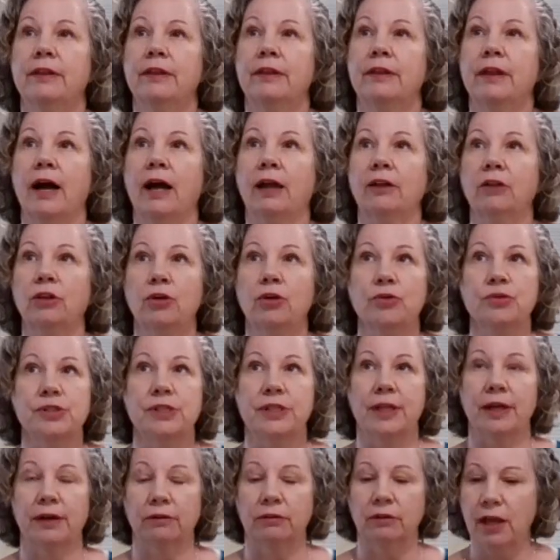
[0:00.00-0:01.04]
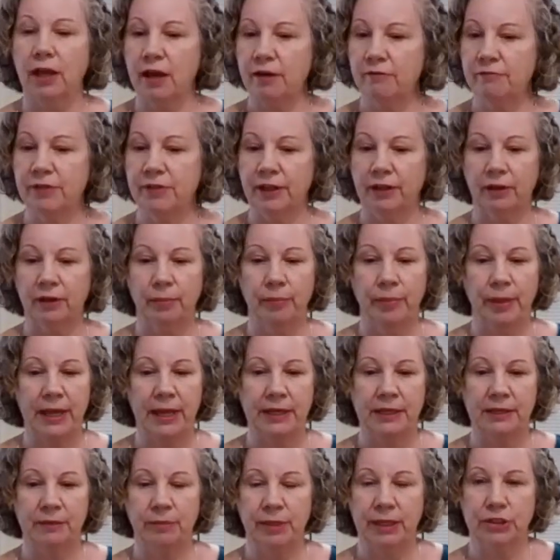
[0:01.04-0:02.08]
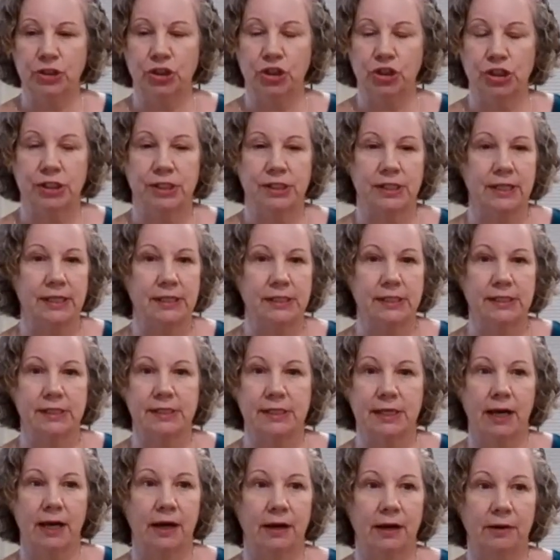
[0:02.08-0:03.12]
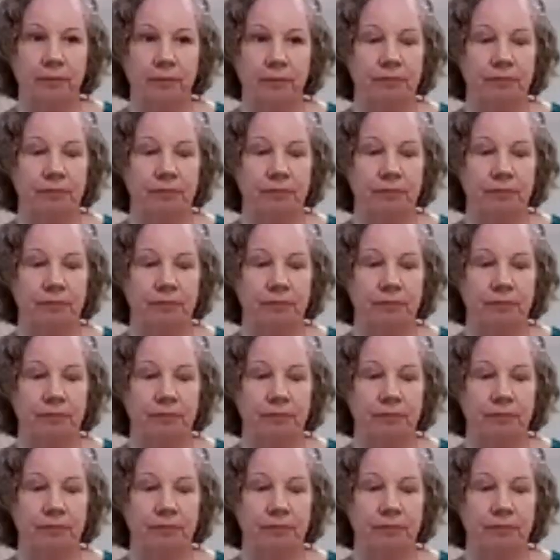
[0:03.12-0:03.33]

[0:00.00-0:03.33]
I'll lose their love, they'll abandon me. It's just this, um,